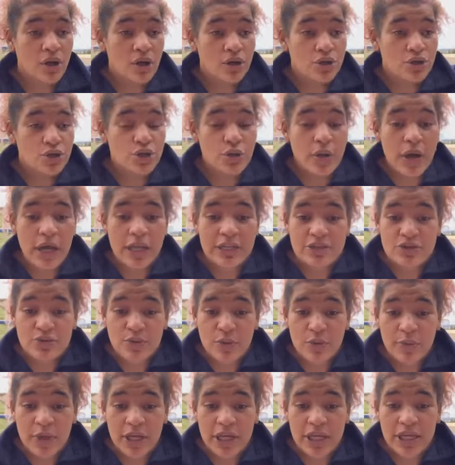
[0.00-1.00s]
trans
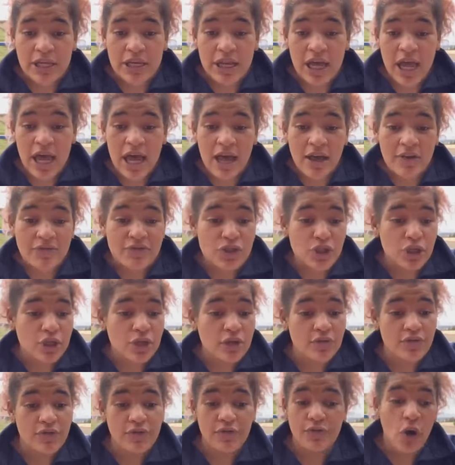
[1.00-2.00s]
women have to
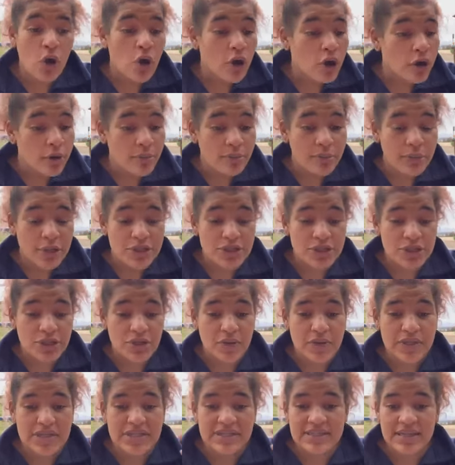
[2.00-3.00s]
conform to
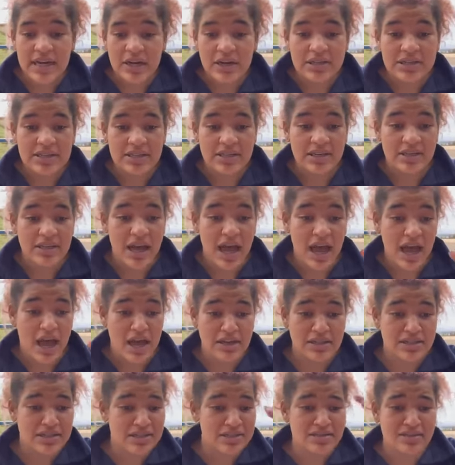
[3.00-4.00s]
a certain
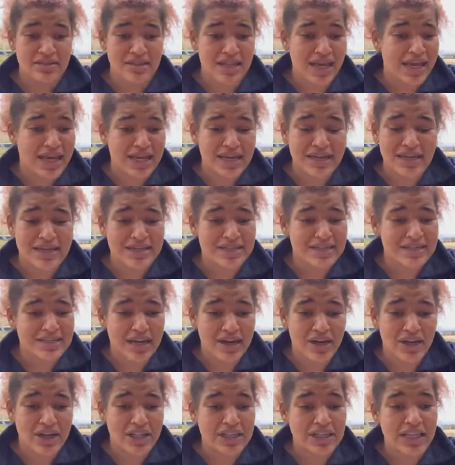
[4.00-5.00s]

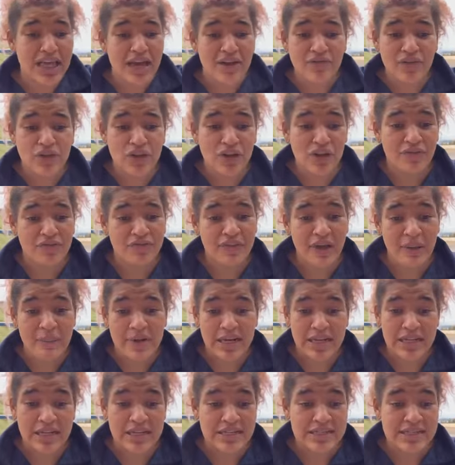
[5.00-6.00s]
level of
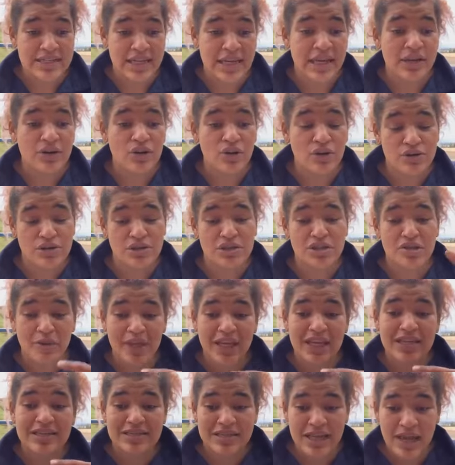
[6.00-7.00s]
femininity in order to be
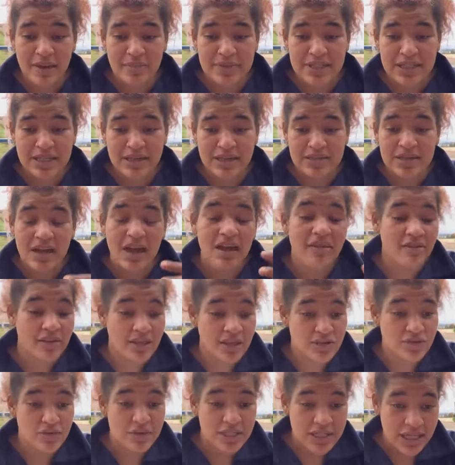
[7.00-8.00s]
accepted. I think
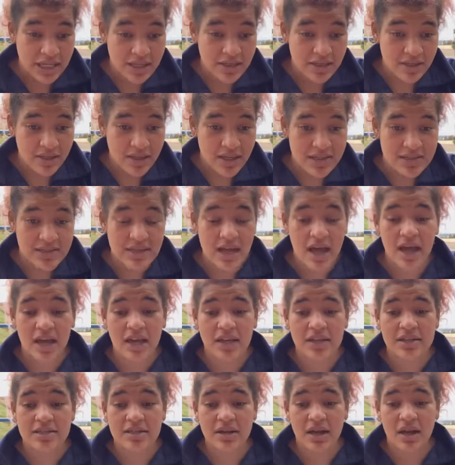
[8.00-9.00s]
it's ridiculous,
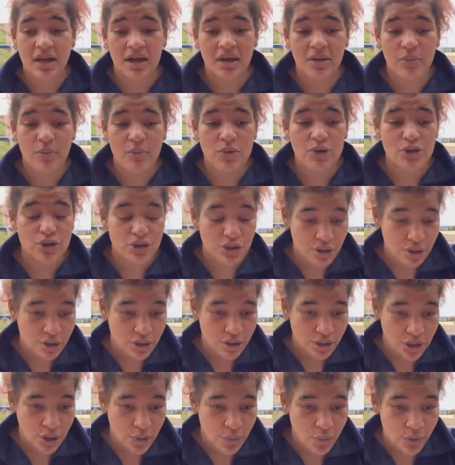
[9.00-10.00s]
and I'm sure
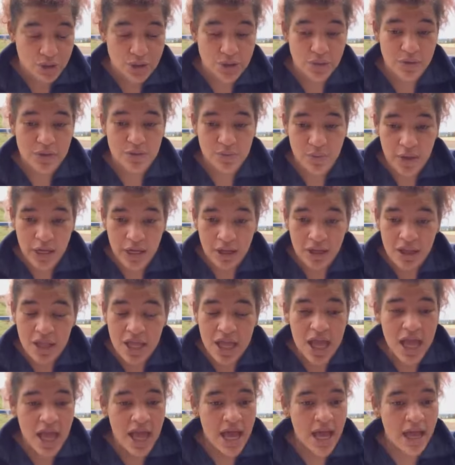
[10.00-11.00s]
you all do as well.
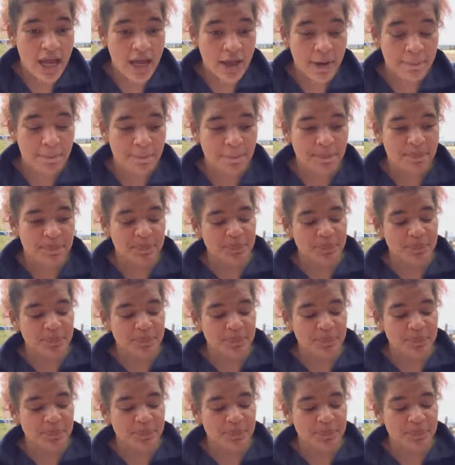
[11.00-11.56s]
And